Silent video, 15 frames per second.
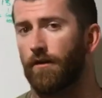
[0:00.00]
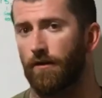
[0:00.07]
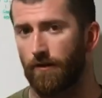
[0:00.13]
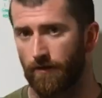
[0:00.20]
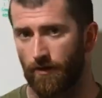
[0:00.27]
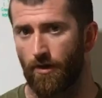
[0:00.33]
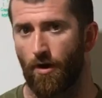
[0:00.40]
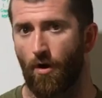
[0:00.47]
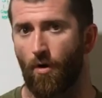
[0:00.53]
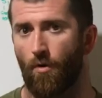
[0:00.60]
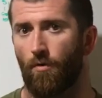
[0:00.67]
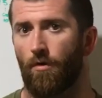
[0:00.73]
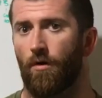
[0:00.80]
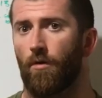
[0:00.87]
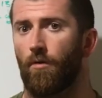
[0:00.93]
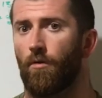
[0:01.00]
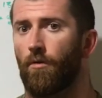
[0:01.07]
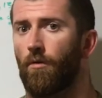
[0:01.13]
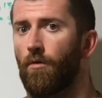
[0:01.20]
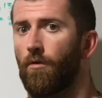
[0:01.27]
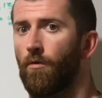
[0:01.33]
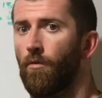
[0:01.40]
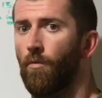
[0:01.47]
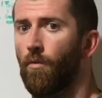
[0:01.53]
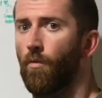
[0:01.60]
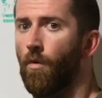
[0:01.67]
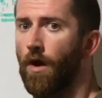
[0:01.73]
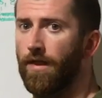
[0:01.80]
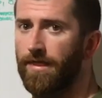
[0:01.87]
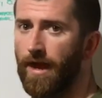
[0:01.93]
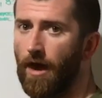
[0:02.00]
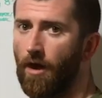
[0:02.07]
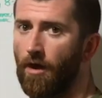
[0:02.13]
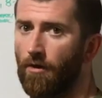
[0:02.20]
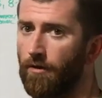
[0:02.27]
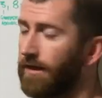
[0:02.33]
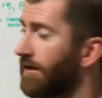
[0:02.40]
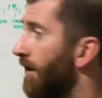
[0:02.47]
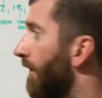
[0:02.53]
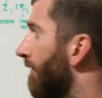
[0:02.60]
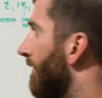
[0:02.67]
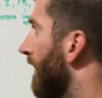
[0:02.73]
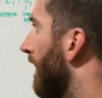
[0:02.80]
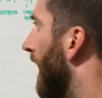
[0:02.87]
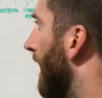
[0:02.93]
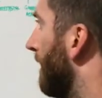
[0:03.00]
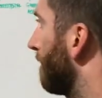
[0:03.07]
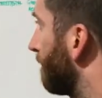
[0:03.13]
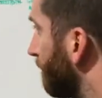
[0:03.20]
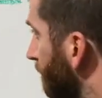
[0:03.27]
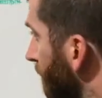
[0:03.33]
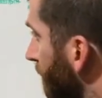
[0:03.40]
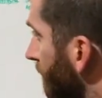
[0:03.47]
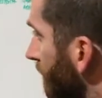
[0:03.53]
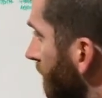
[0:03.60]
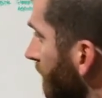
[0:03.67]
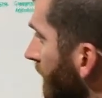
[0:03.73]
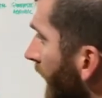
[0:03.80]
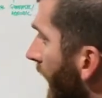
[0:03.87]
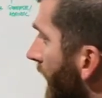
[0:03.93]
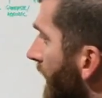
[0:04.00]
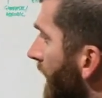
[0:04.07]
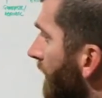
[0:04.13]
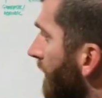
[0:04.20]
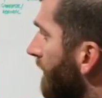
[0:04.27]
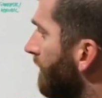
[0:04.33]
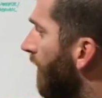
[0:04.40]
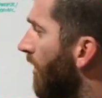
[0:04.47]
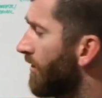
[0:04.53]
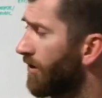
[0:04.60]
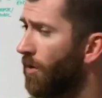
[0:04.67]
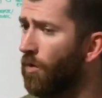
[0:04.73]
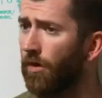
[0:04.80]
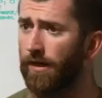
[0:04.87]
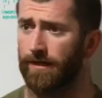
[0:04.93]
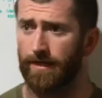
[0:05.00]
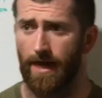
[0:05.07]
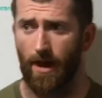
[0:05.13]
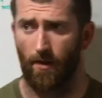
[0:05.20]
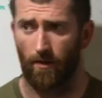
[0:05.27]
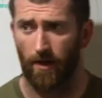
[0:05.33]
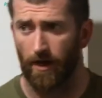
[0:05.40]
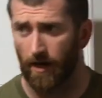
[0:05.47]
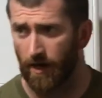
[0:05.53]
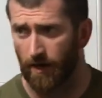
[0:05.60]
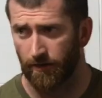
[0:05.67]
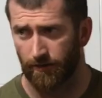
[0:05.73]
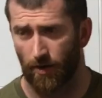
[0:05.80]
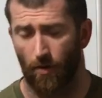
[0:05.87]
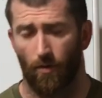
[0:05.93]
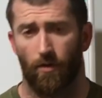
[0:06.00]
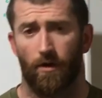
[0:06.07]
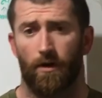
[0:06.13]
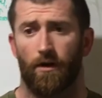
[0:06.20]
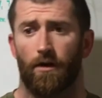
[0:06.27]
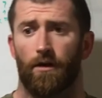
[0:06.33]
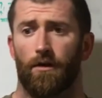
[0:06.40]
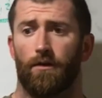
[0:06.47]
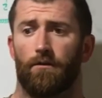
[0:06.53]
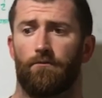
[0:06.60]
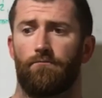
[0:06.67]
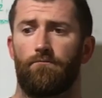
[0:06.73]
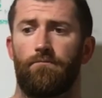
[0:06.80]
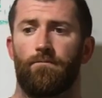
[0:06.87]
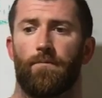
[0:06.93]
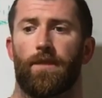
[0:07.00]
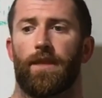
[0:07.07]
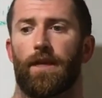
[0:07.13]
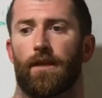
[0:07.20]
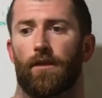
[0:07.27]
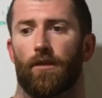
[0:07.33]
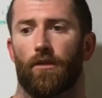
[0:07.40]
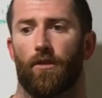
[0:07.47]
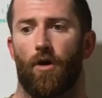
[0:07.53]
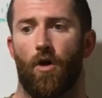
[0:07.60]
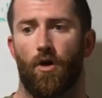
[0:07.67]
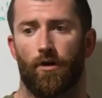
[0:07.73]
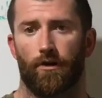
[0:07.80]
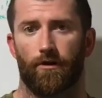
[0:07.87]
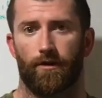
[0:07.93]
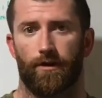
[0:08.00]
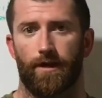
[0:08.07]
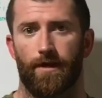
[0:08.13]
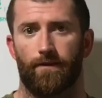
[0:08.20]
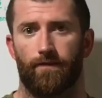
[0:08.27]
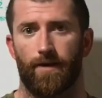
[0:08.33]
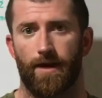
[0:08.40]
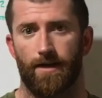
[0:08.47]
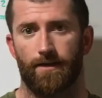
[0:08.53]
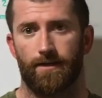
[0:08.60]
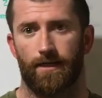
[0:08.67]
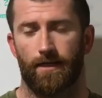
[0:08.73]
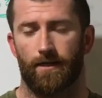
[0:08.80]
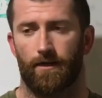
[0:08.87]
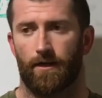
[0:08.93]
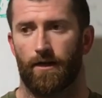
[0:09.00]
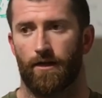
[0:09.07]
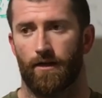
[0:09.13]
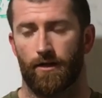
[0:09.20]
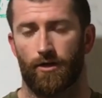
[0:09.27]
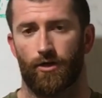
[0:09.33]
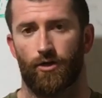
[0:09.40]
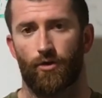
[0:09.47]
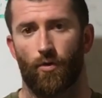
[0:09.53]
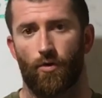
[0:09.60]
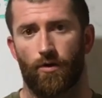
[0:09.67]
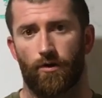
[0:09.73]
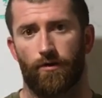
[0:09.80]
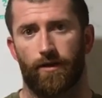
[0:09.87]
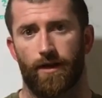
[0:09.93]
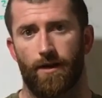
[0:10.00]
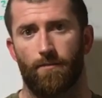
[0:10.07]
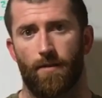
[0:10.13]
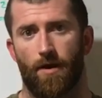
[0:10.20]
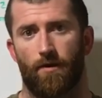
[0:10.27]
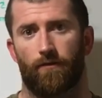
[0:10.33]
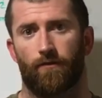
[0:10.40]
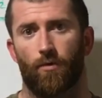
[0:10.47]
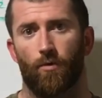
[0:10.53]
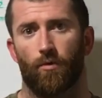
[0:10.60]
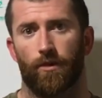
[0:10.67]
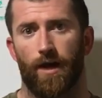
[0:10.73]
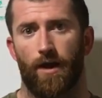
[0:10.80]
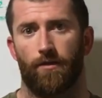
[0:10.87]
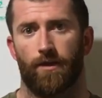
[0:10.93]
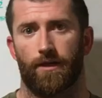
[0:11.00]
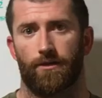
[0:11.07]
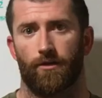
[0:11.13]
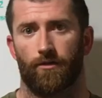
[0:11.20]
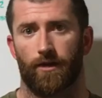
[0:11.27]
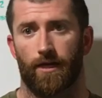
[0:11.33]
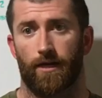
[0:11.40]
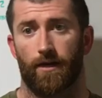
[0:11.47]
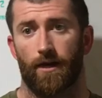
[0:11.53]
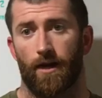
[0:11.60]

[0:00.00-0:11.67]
Know what that heart rate's going to feel like. And then as far as cooling down, so the longer the event, the shorter the amount of cool down that you'll need.